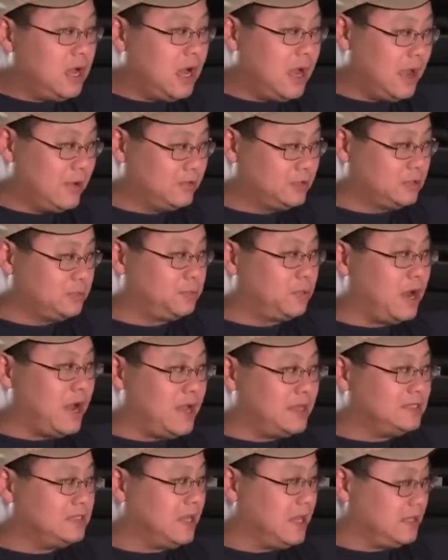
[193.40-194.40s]
I was
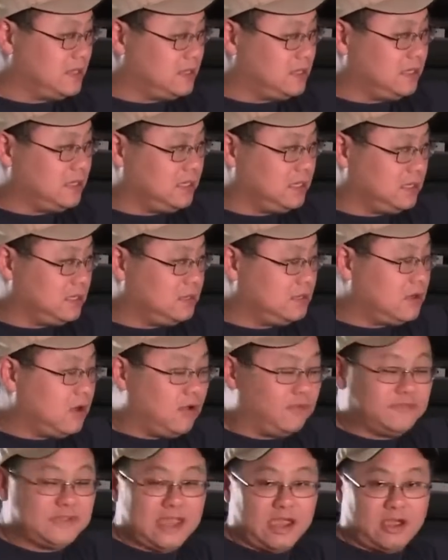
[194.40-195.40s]
surprised that the
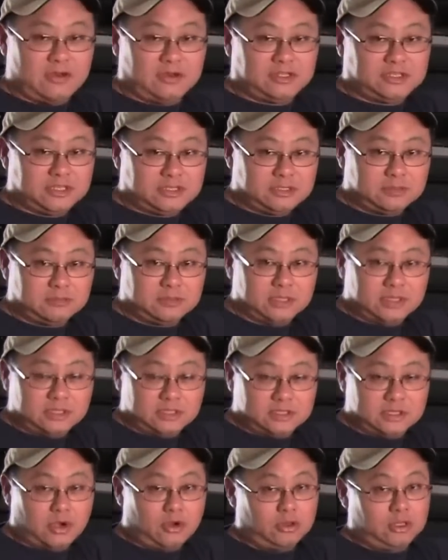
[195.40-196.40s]
Gulftown system
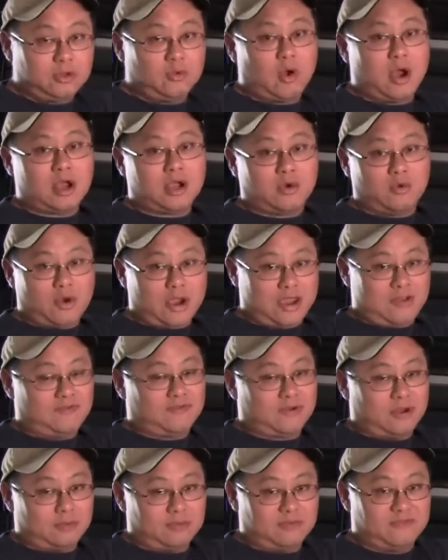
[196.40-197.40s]
didn't totally walk away
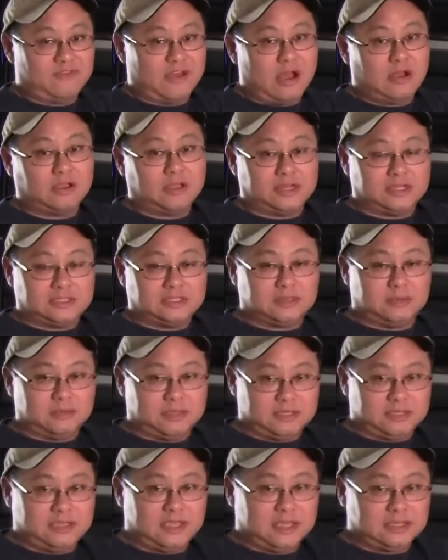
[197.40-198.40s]
from the Falcon in some
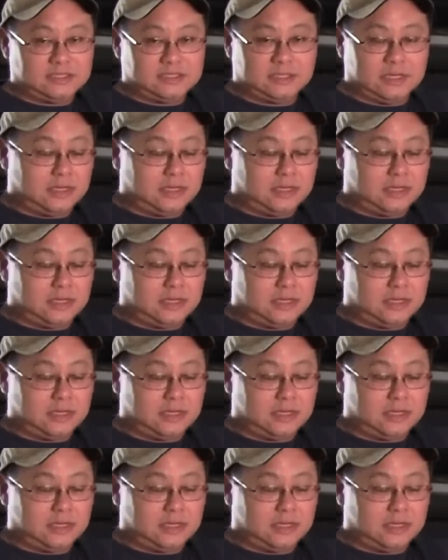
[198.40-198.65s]
of the tests.